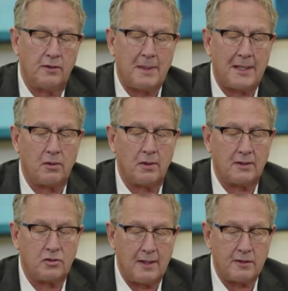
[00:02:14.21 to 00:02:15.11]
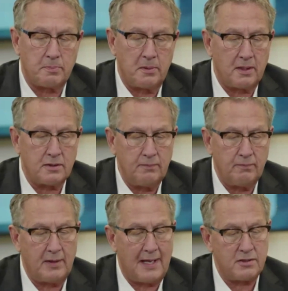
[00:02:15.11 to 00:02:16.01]
microelectronics production
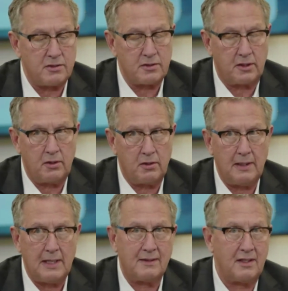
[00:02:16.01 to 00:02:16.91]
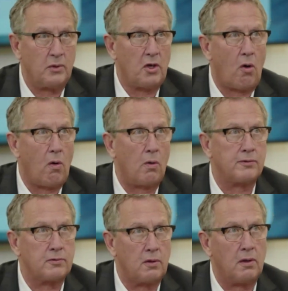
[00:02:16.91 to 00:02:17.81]
for national security. I think we all
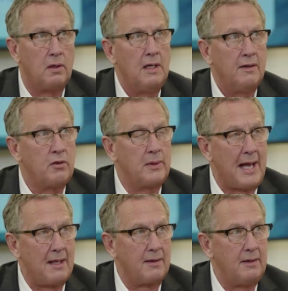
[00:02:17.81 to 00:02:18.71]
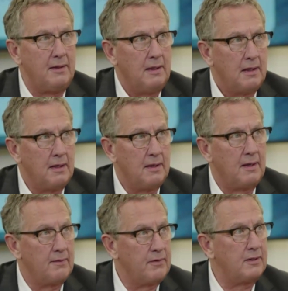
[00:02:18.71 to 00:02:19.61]
saw the reality
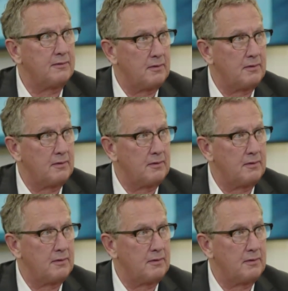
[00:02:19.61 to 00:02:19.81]
of this